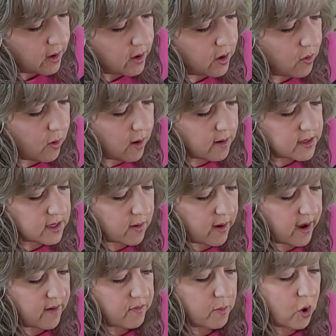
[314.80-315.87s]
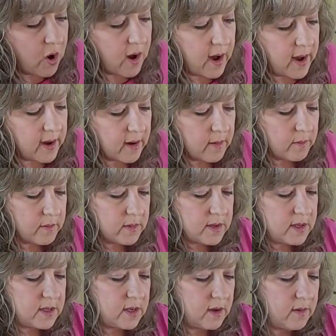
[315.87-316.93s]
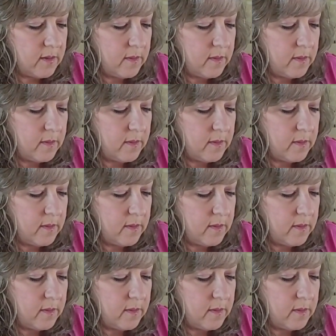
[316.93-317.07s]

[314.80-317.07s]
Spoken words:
you also have more items.